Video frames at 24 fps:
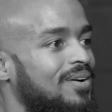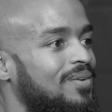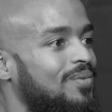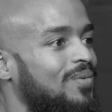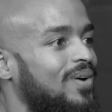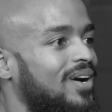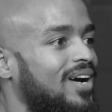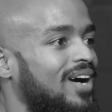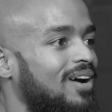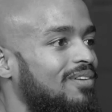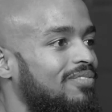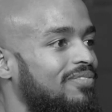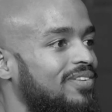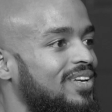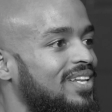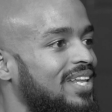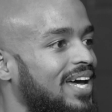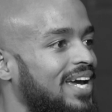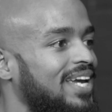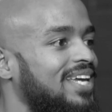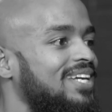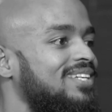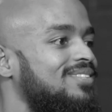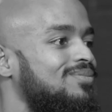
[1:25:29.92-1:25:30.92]
where I feel
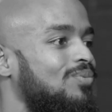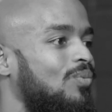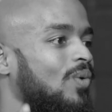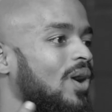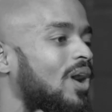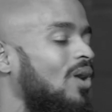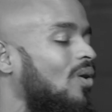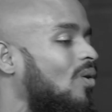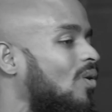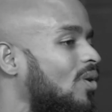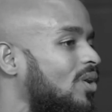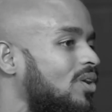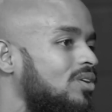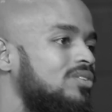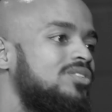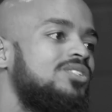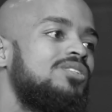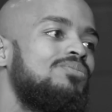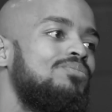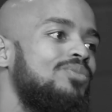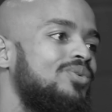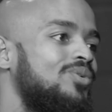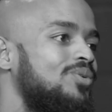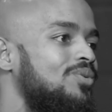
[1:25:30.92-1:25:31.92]
like it's well-oiled,
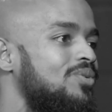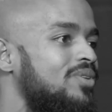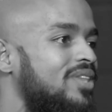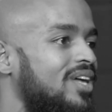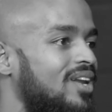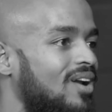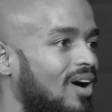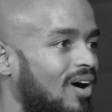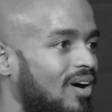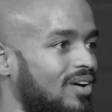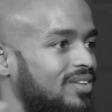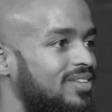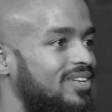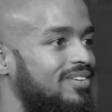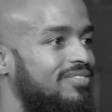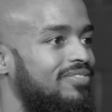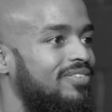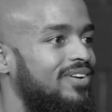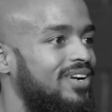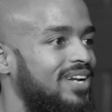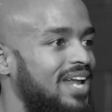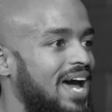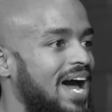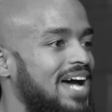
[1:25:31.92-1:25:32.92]
smooth, and all
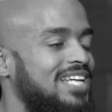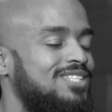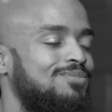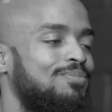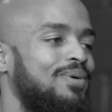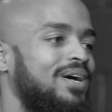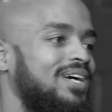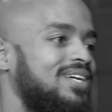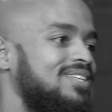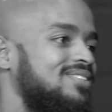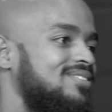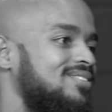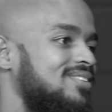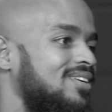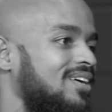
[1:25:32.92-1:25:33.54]
different aspects.